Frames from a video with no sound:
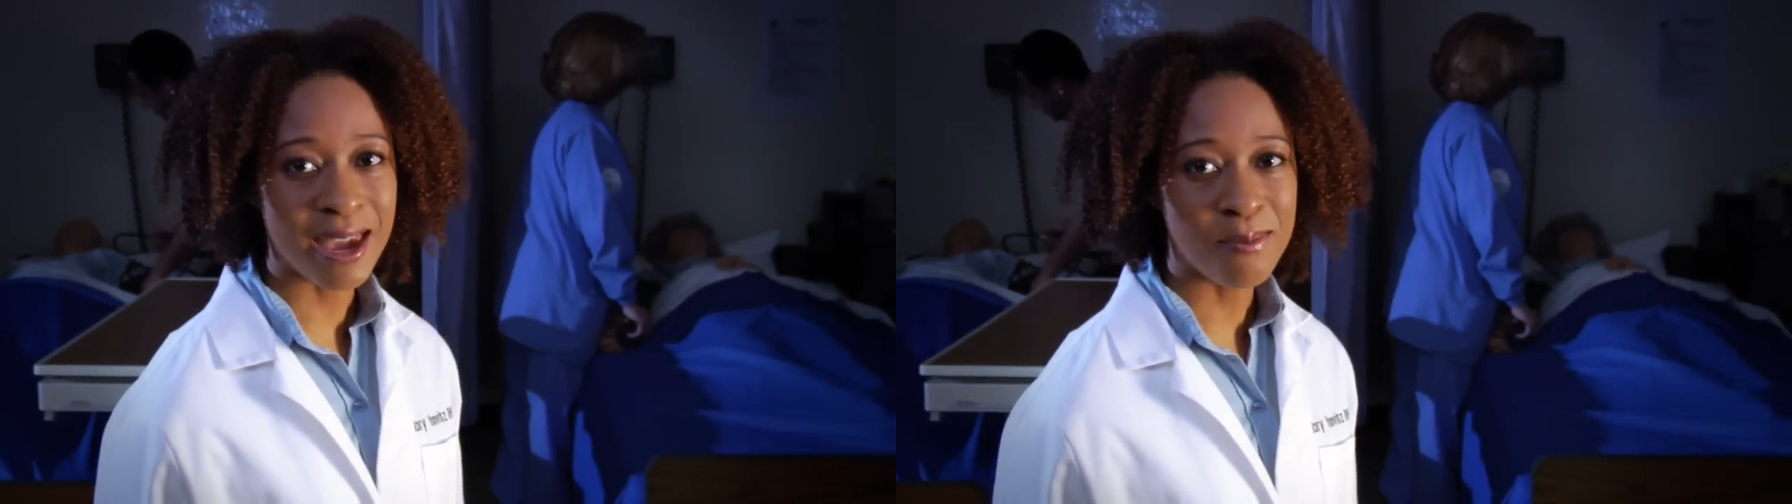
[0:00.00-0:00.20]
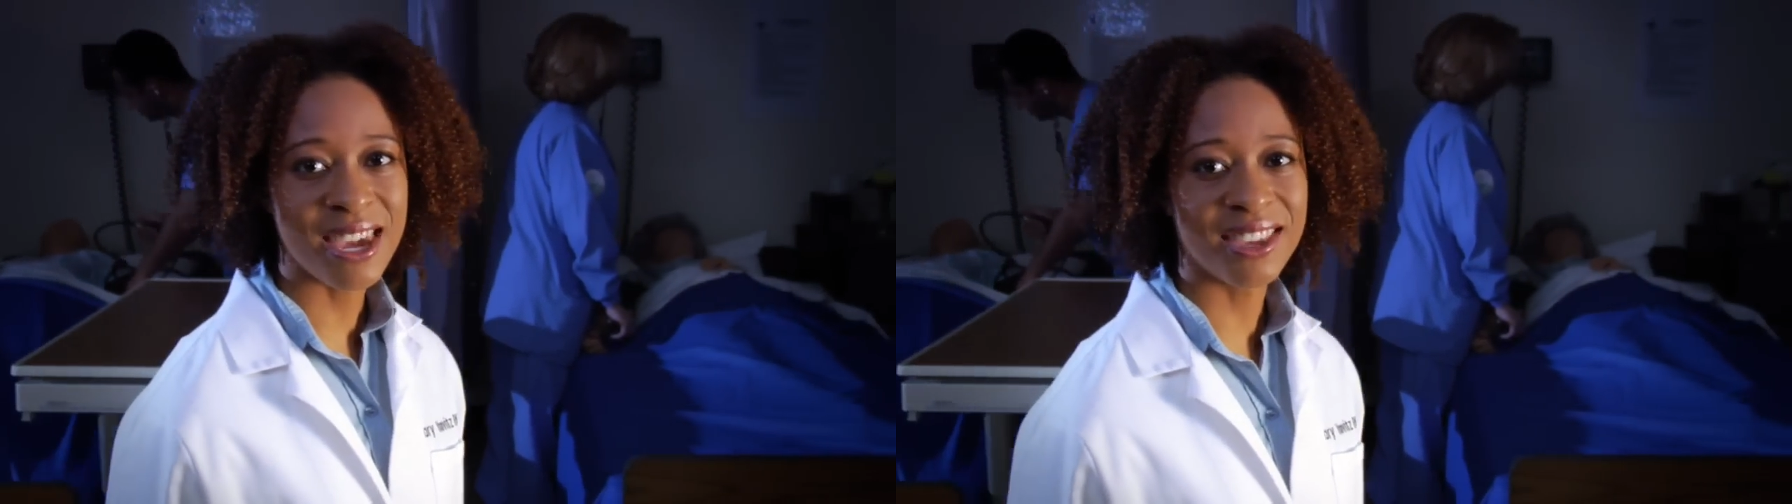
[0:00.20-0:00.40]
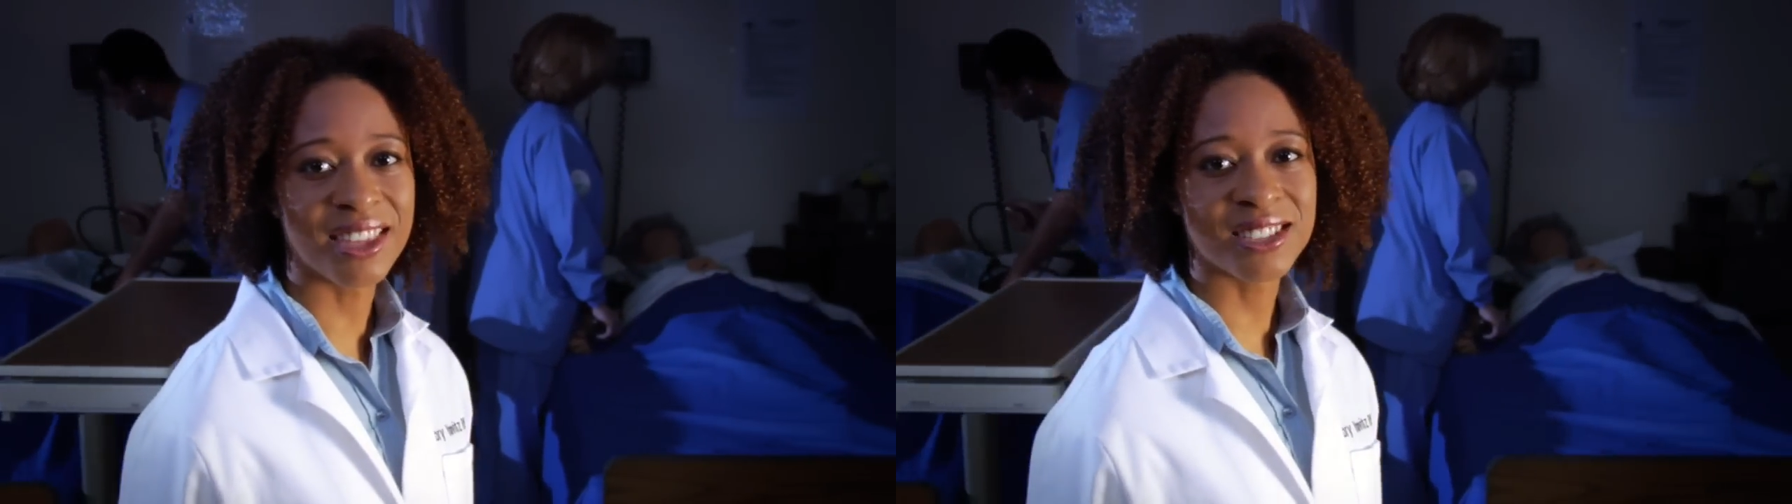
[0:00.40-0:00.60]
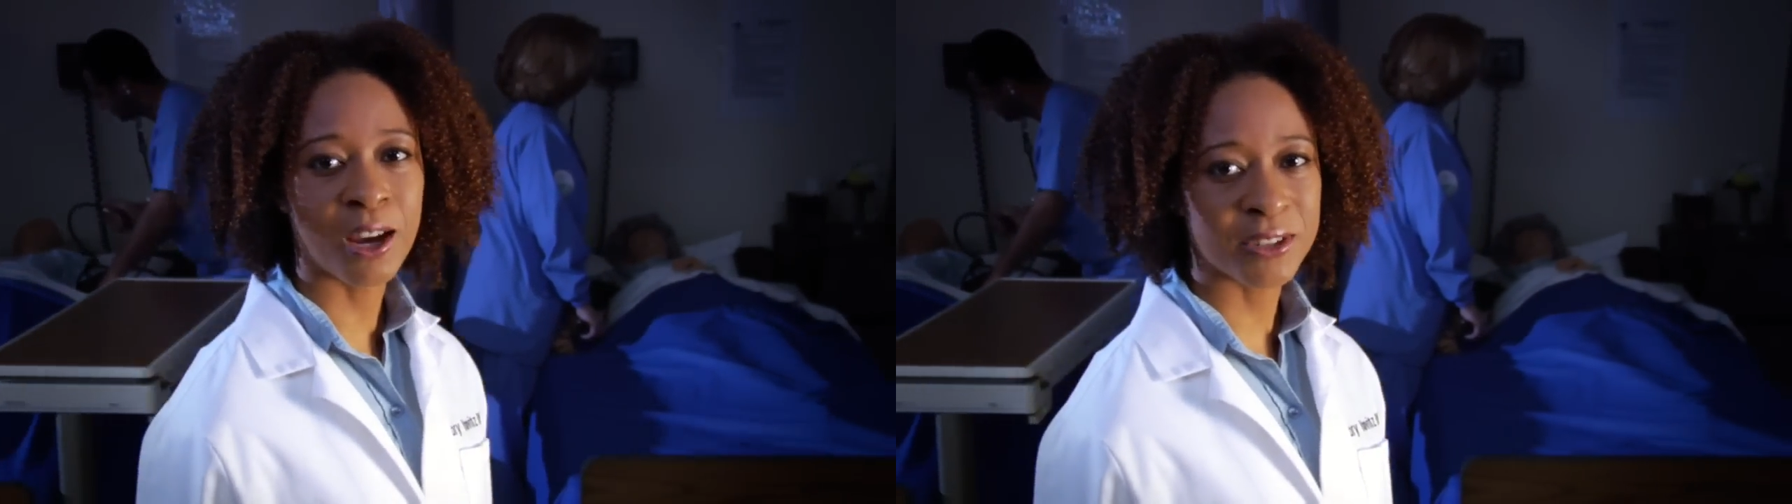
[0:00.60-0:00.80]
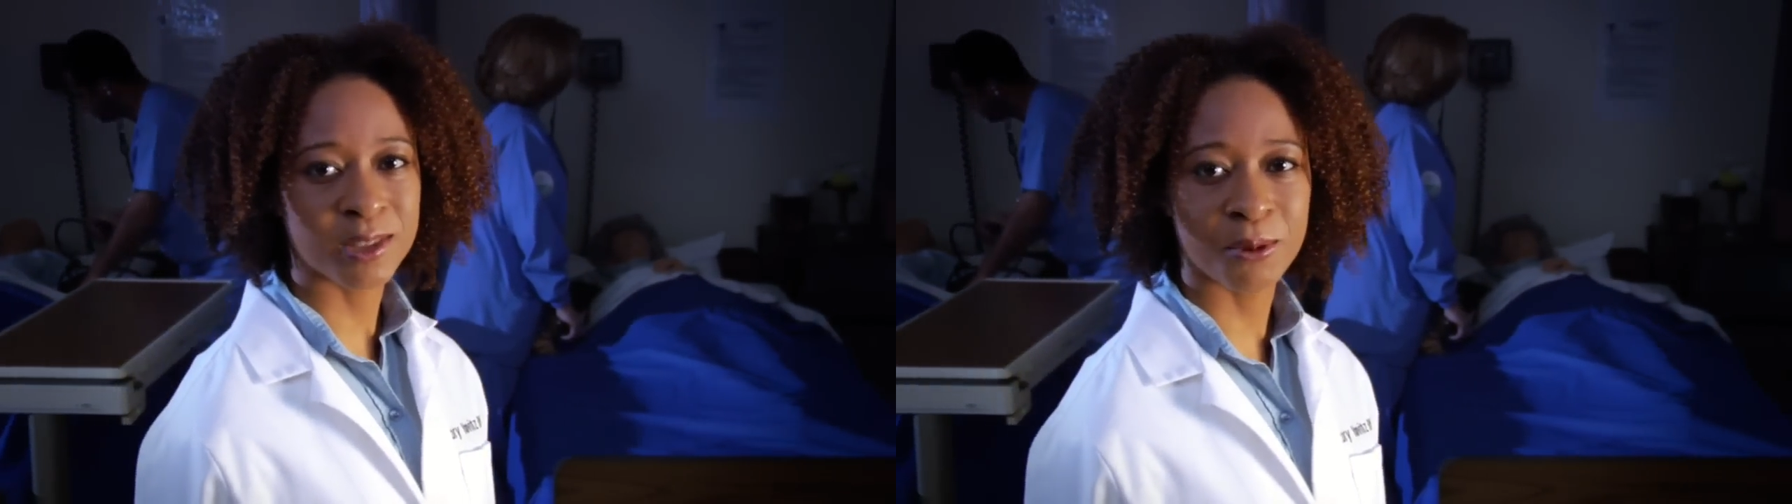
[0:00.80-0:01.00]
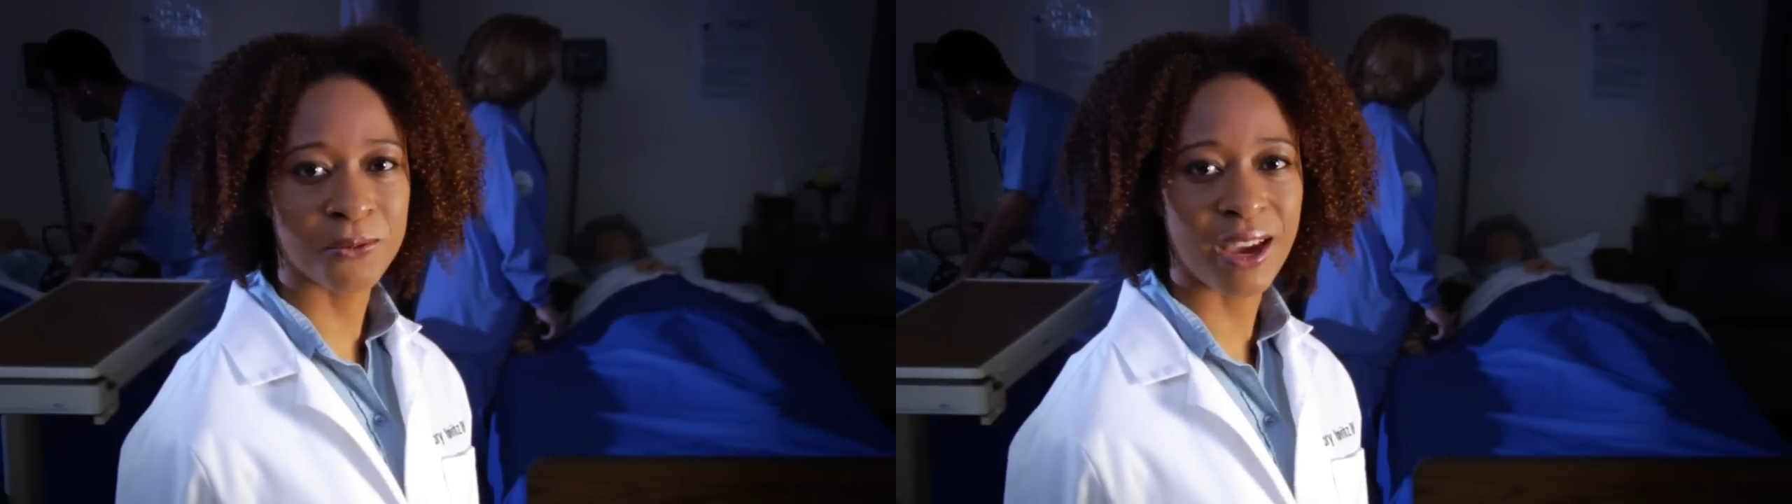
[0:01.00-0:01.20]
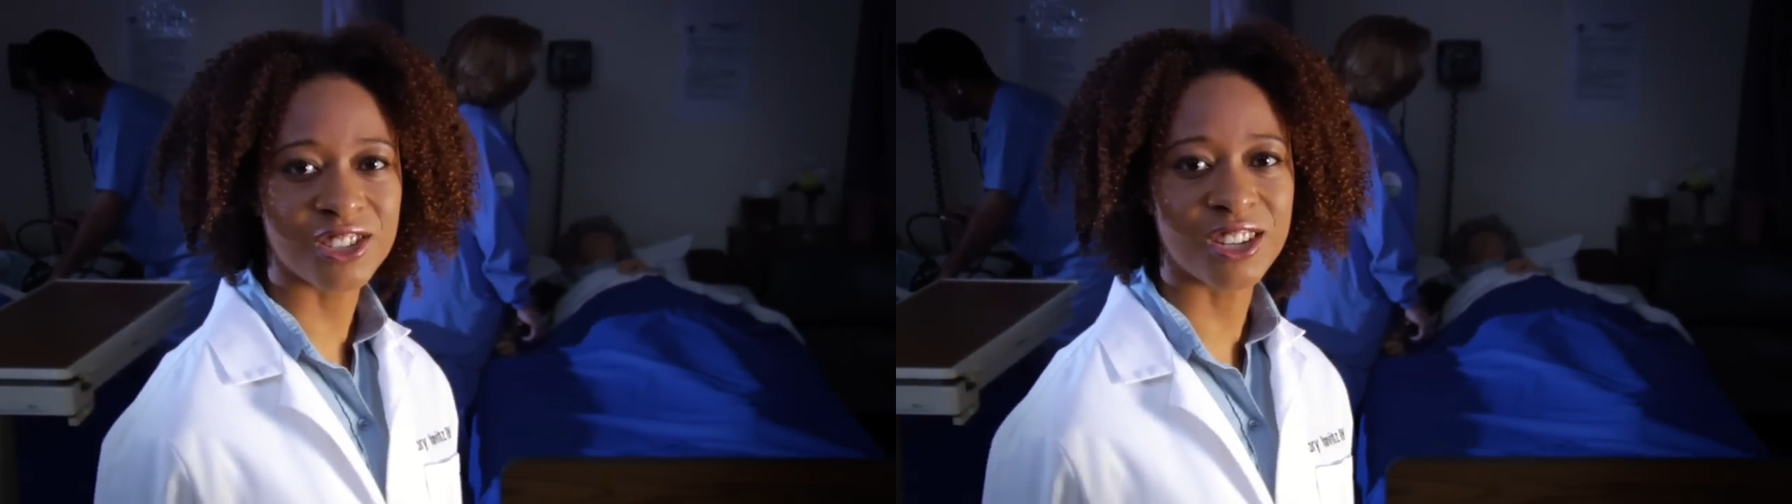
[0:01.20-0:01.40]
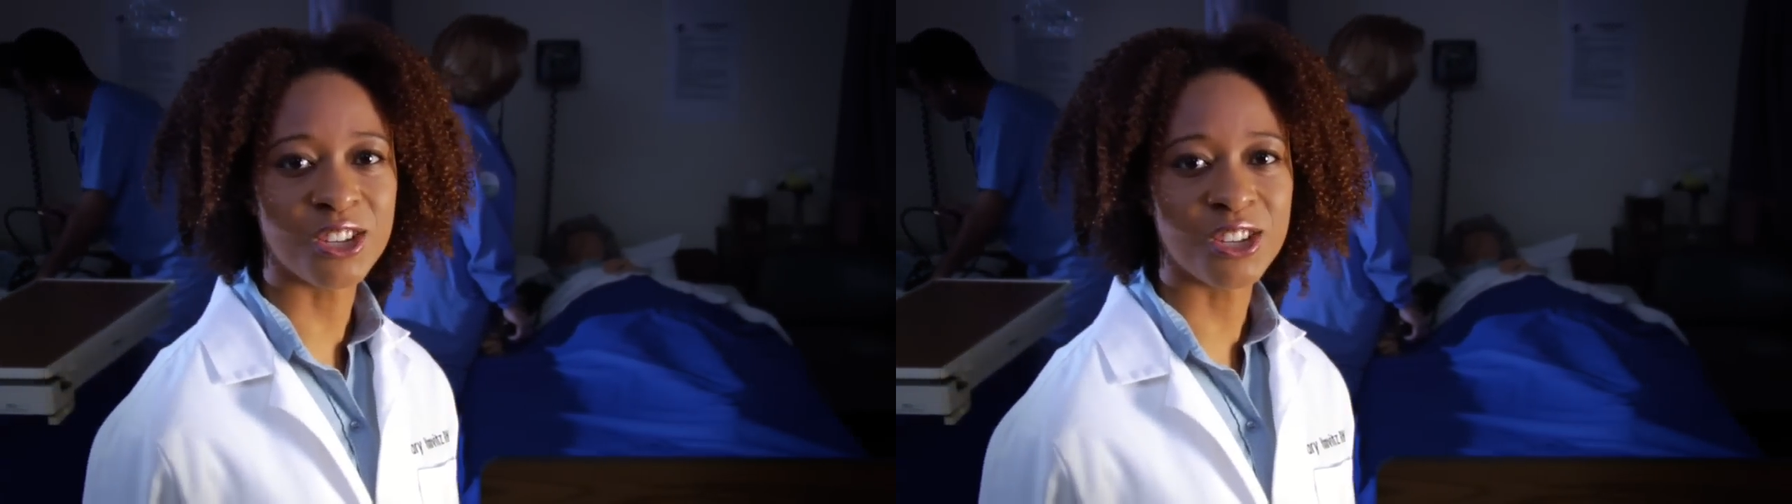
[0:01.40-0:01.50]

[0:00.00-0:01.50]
be the toughest profession